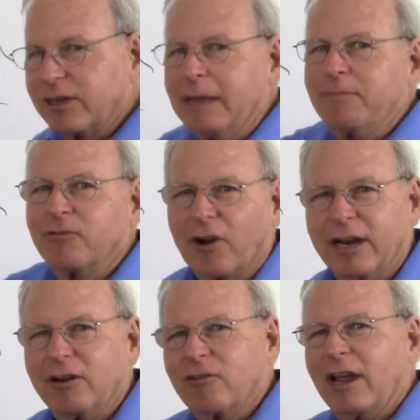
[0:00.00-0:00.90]
keep
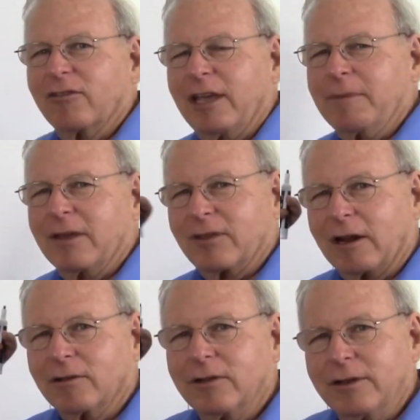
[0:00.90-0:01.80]
trying to translate because
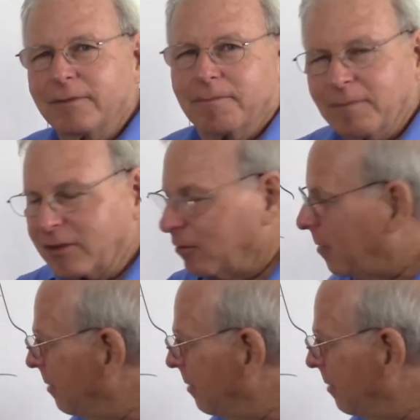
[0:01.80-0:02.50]
that'll mess up